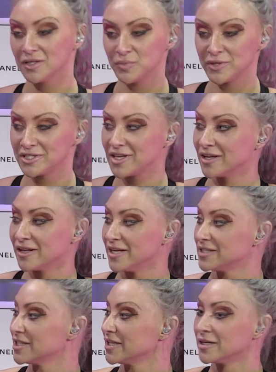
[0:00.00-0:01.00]
bitches get
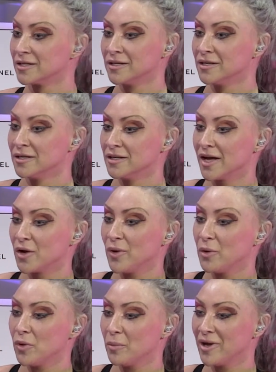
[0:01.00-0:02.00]
lazy. Like
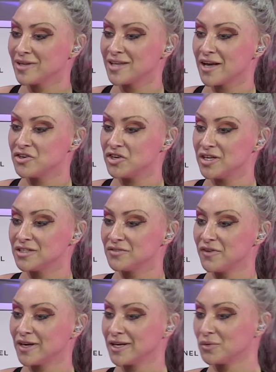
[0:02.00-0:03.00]
we make 10 G's
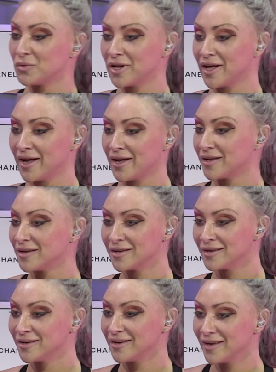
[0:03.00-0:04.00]
fucking one night
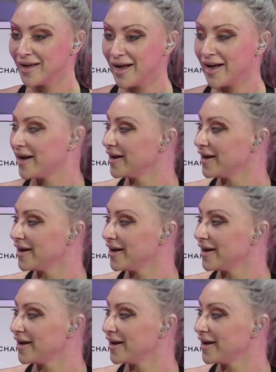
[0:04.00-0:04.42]
and